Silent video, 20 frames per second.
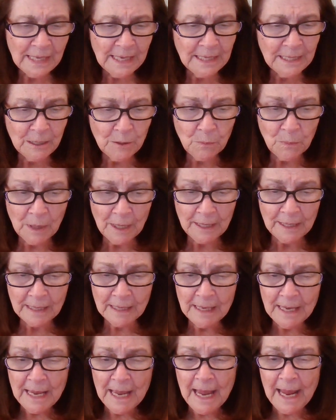Anyway,
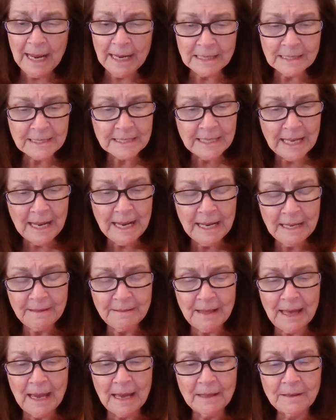in
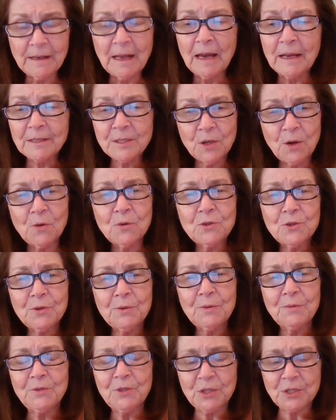saying that, I told
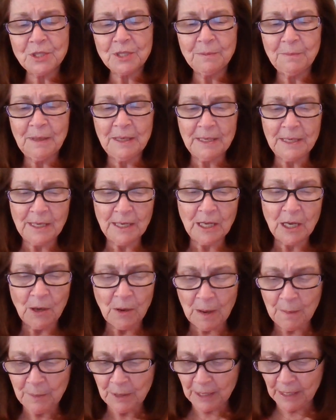you just a minute ago,
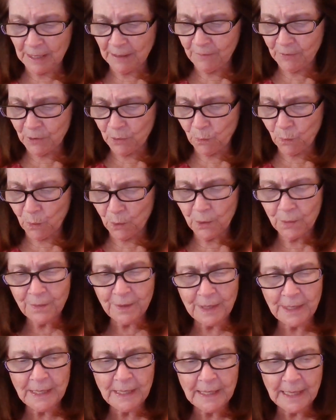I'm going to give you the word
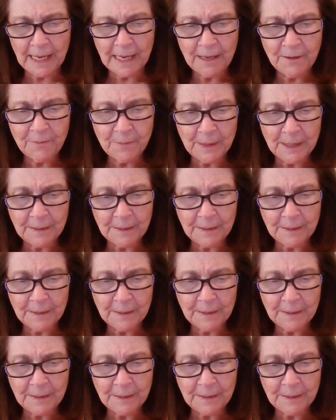that he gave